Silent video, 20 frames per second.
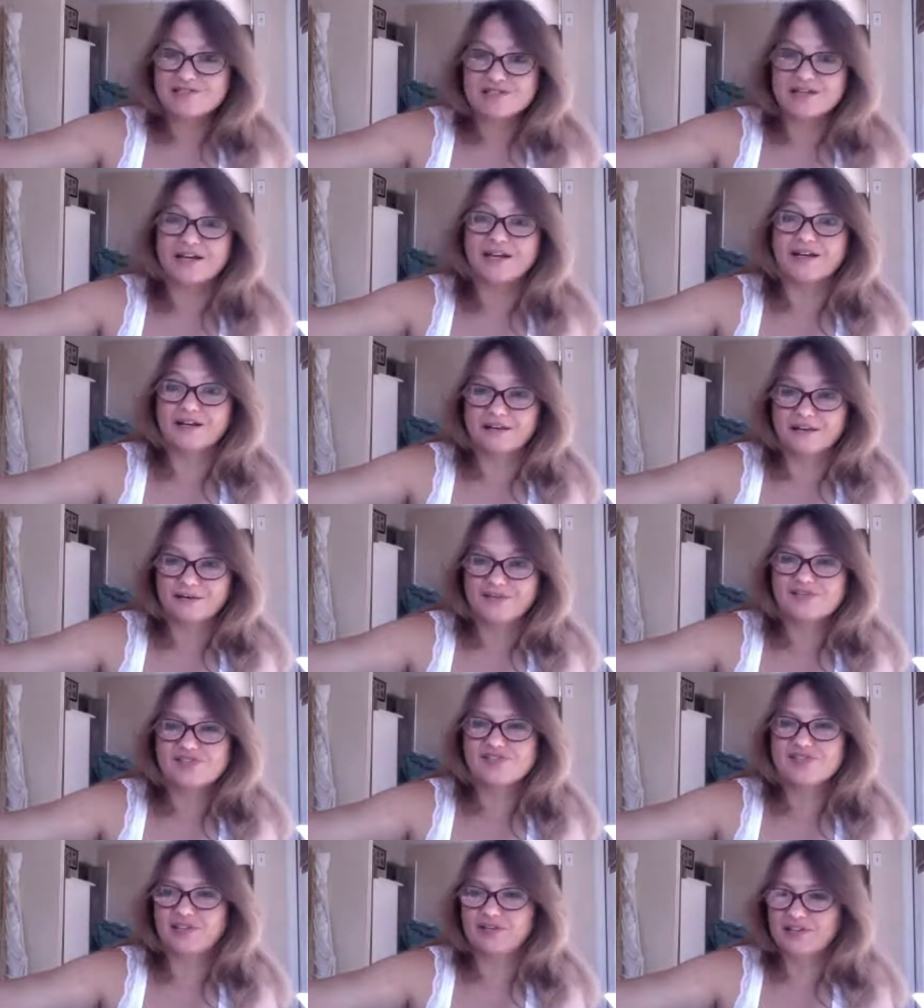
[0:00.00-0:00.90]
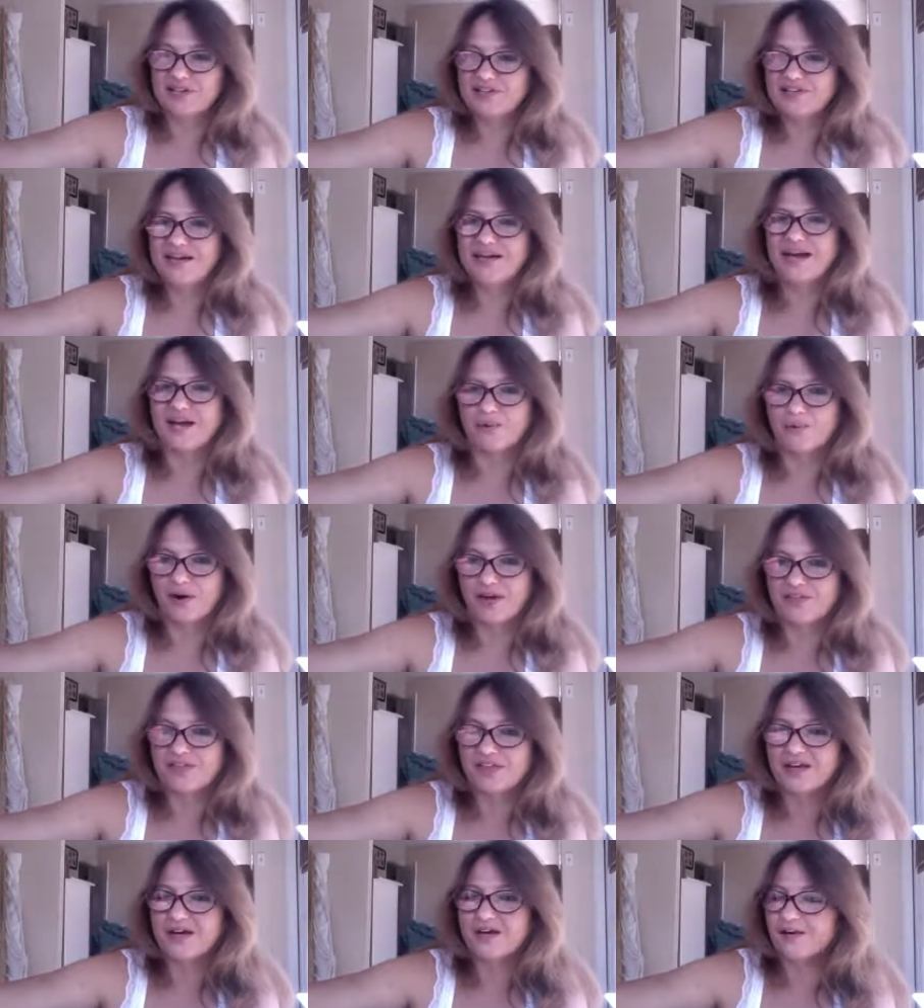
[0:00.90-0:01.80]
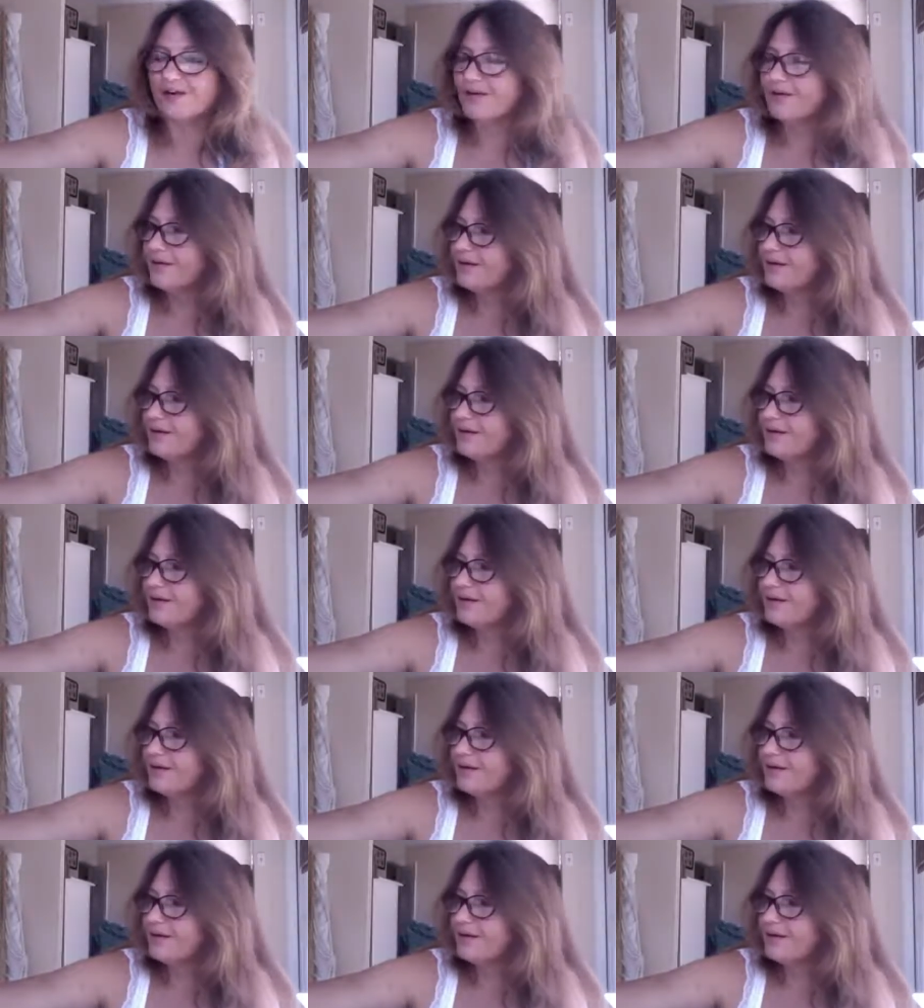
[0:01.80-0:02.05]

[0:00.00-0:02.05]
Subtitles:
like Steely Dan right there.